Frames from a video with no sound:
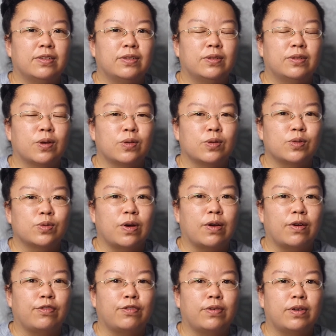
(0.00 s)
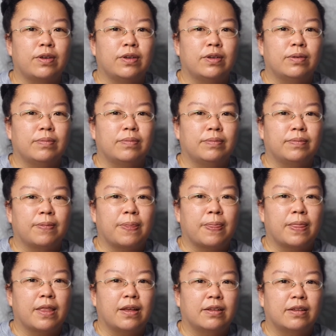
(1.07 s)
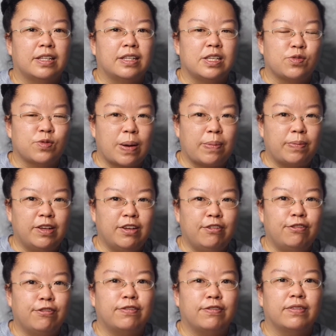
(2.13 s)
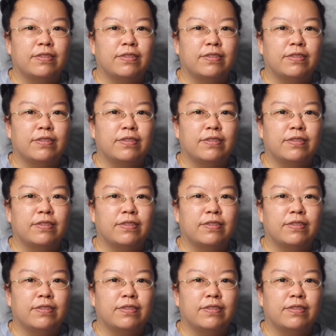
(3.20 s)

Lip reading: those who have disruptive,